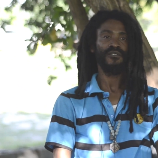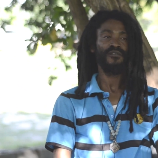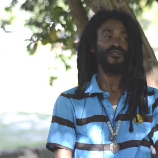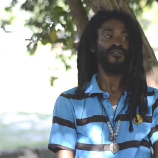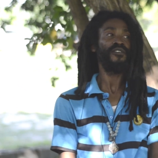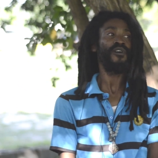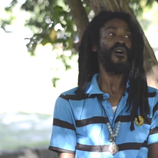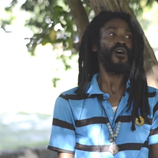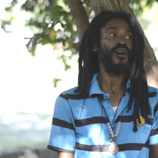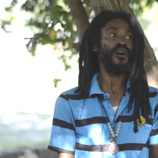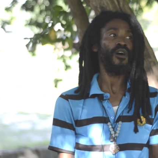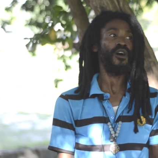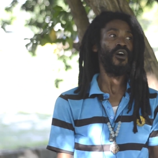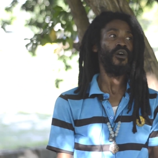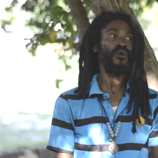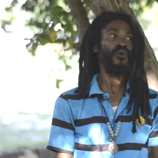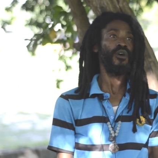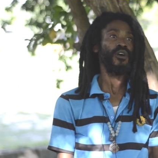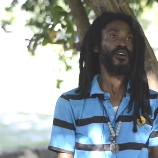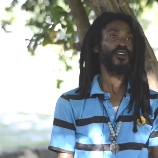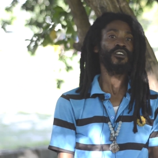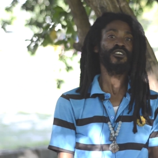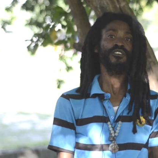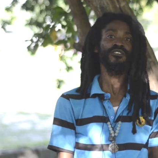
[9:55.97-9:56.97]
For
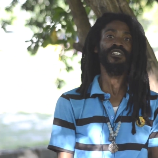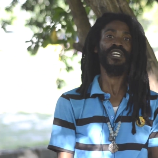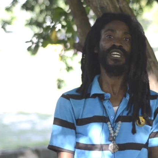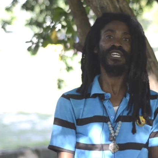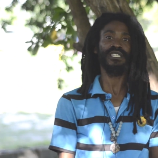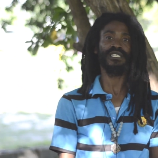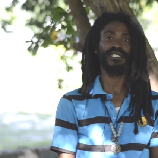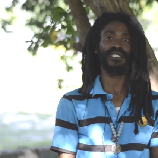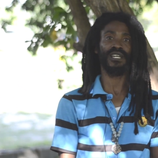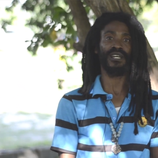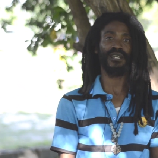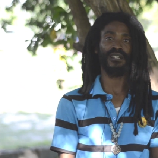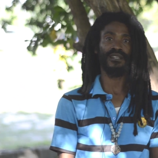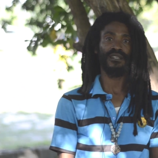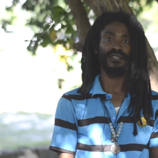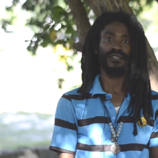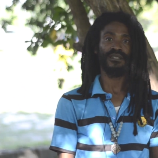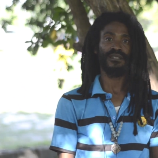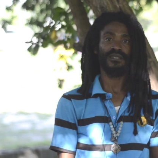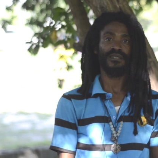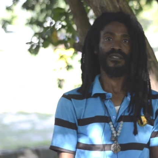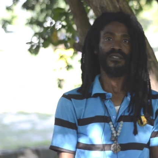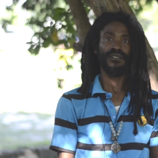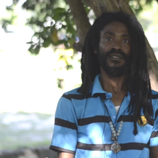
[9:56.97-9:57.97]
our Creator
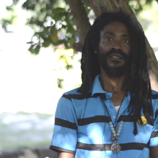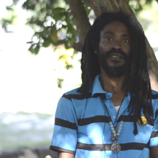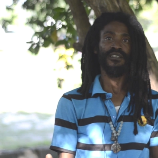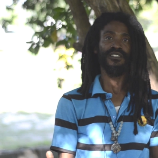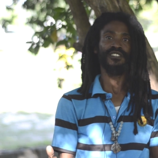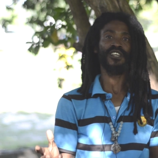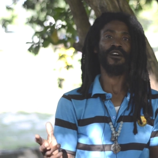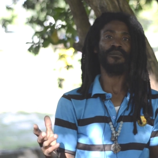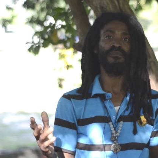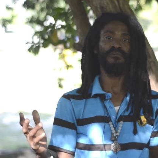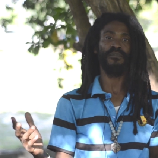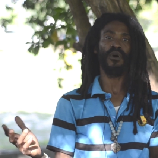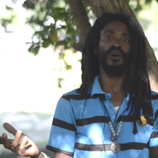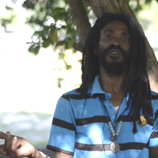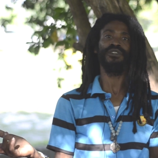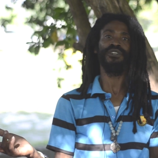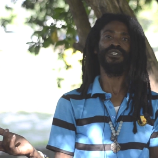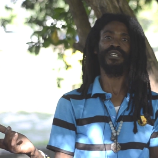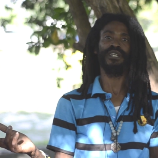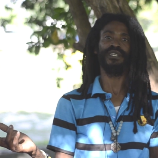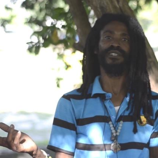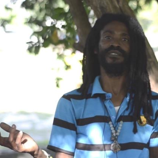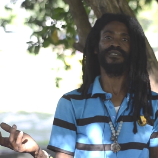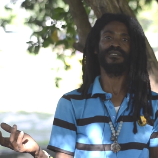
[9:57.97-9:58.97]
is
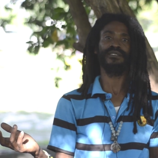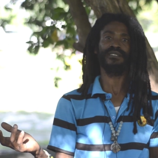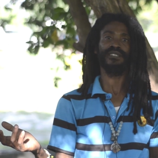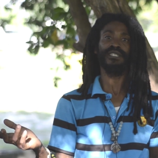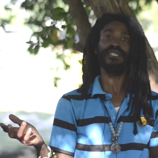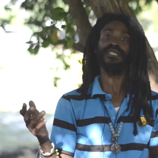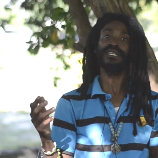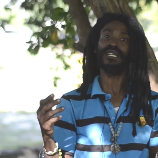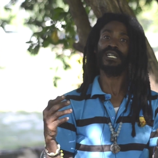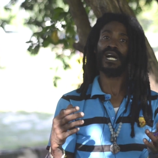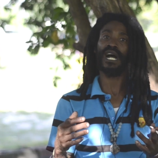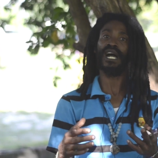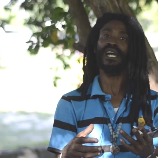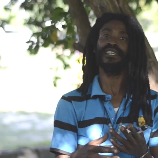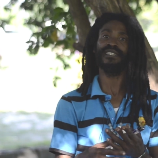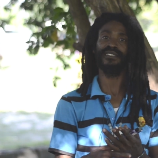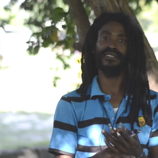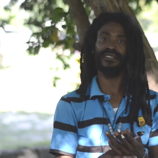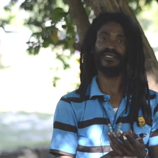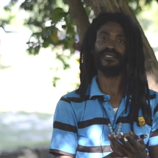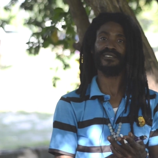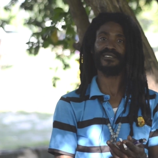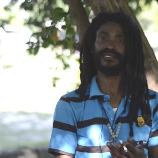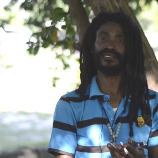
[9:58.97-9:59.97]
abundant in
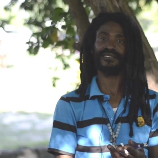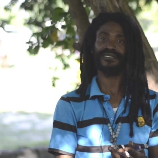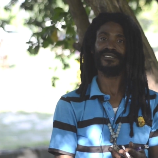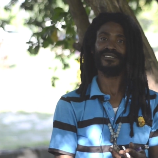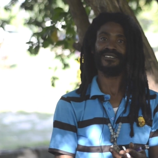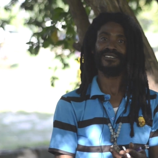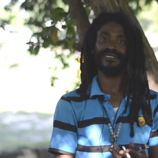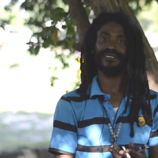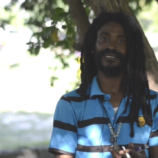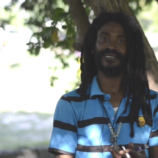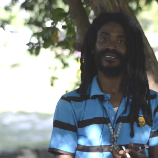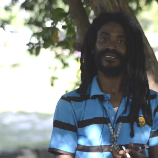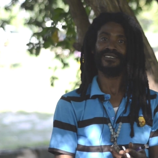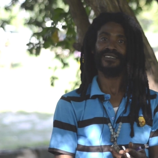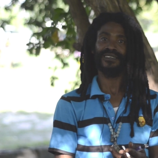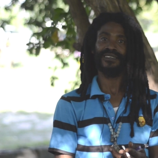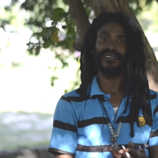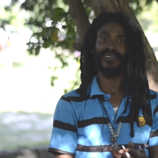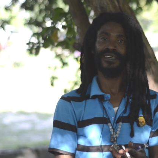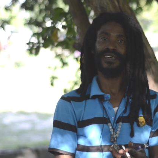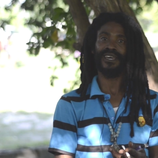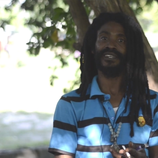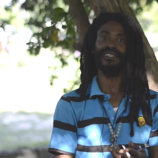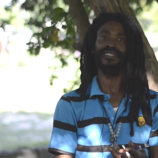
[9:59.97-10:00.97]
kindness
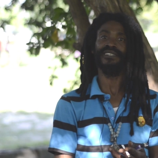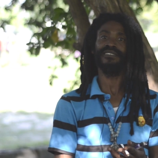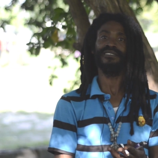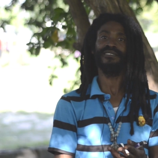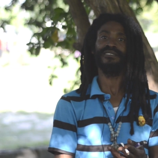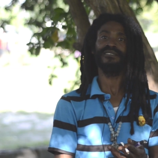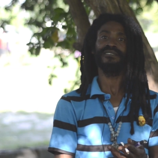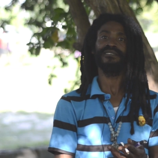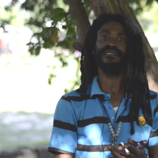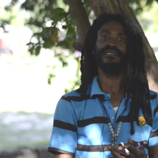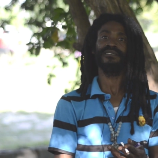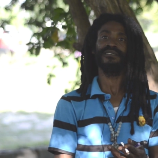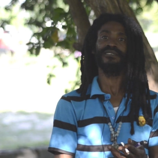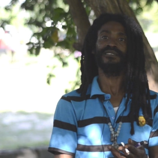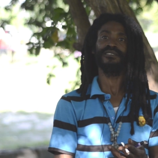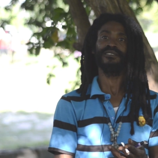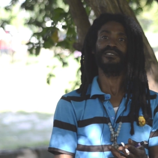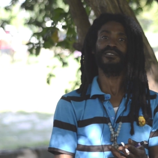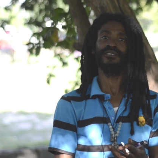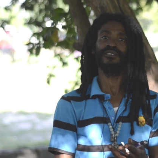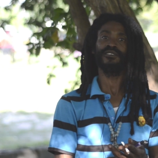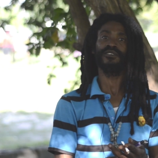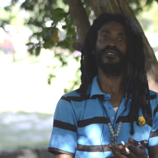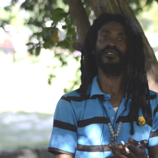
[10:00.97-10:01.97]
and in
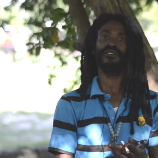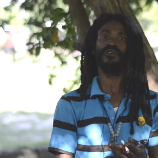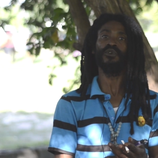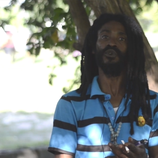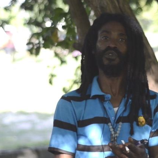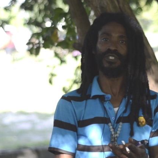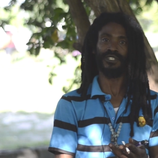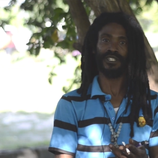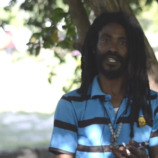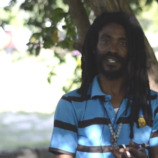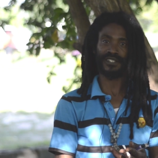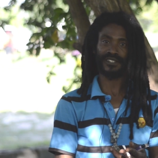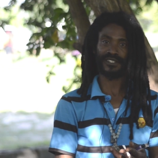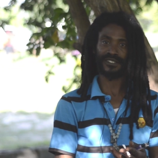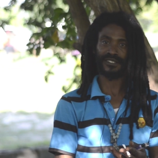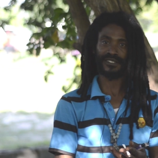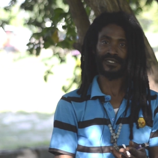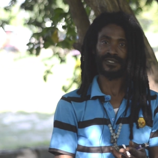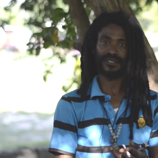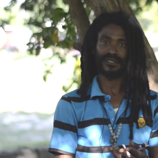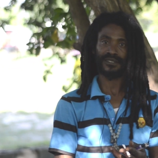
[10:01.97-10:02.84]
goodness.